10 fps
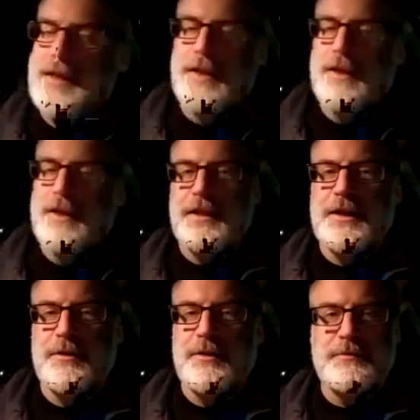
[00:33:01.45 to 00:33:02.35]

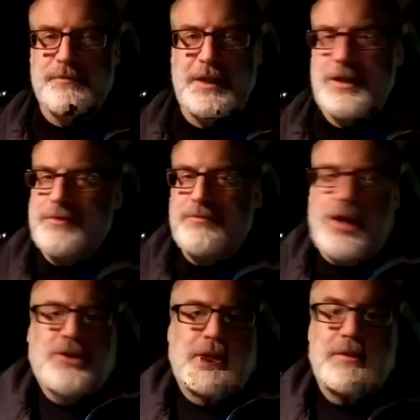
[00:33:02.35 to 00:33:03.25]
they couldn't touch it
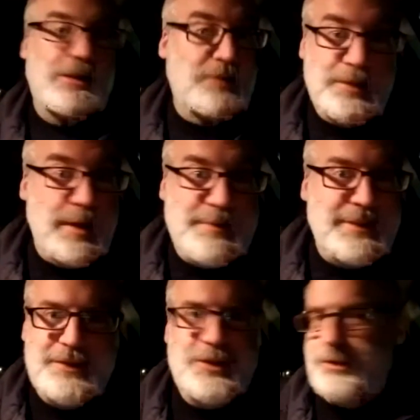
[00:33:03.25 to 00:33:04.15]
because you
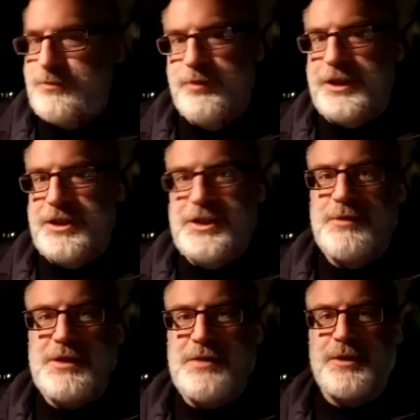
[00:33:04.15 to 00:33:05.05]
just really, you
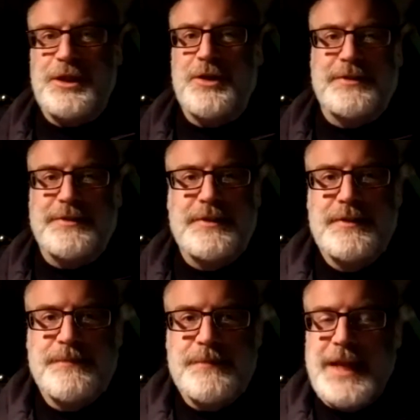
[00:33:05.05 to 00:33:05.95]
really couldn't. And I
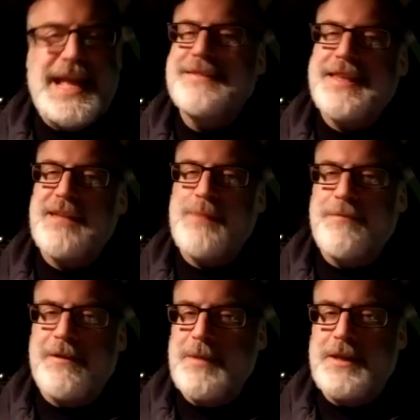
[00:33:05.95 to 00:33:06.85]
can't say that about very many
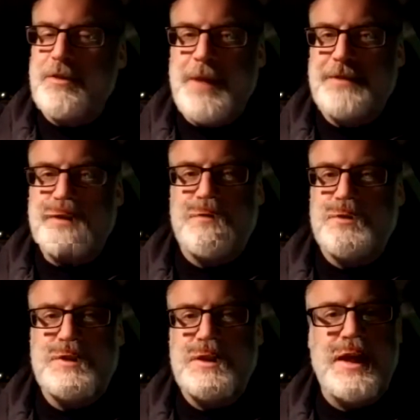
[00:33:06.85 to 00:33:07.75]
other bands I've ever seen
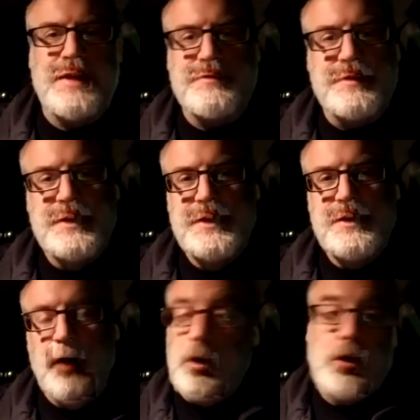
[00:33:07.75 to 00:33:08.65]
live or
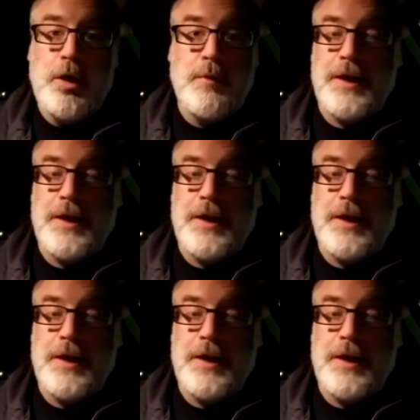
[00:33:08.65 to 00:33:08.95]
heard on record.